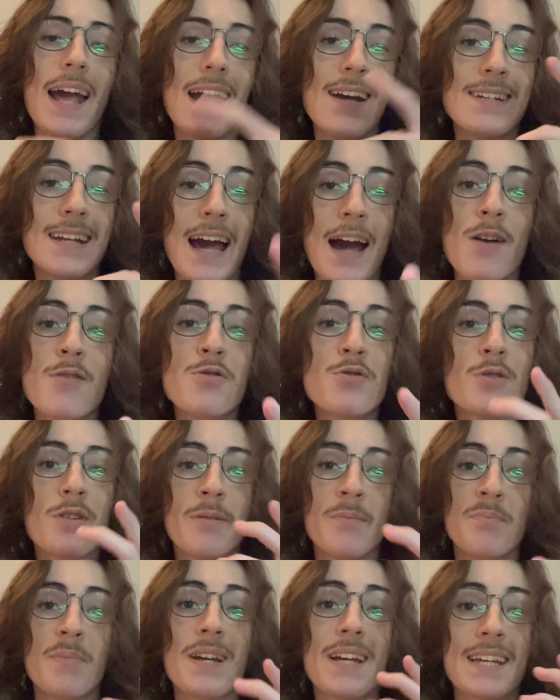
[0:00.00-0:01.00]
and how you
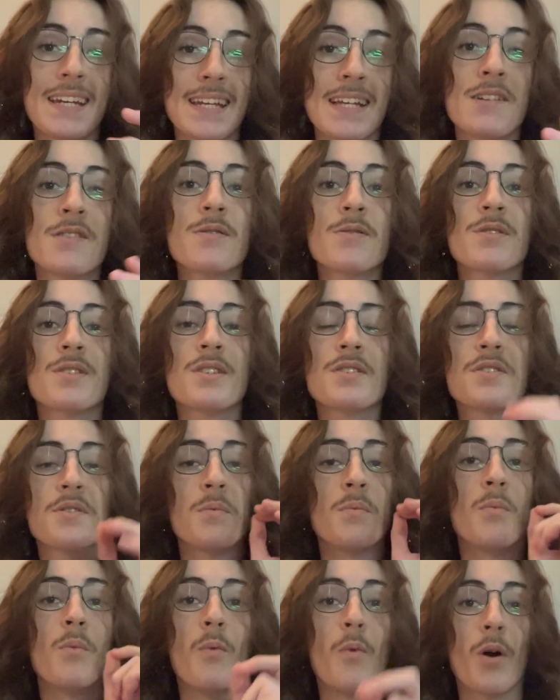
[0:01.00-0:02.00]
can make an
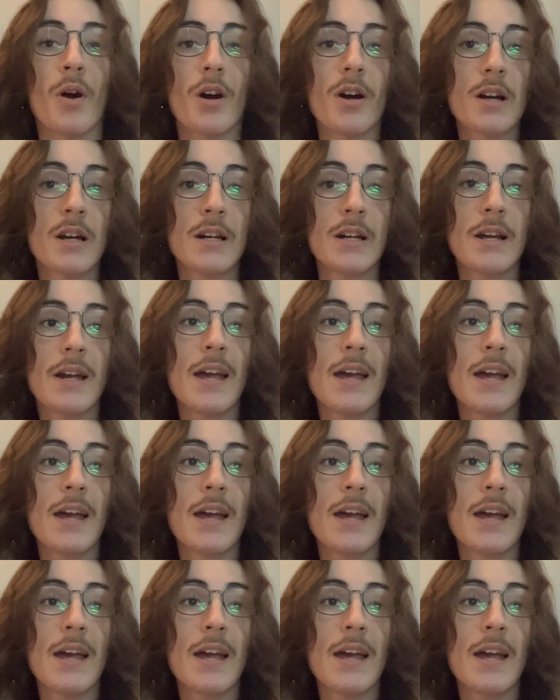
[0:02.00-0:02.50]
ecosystem work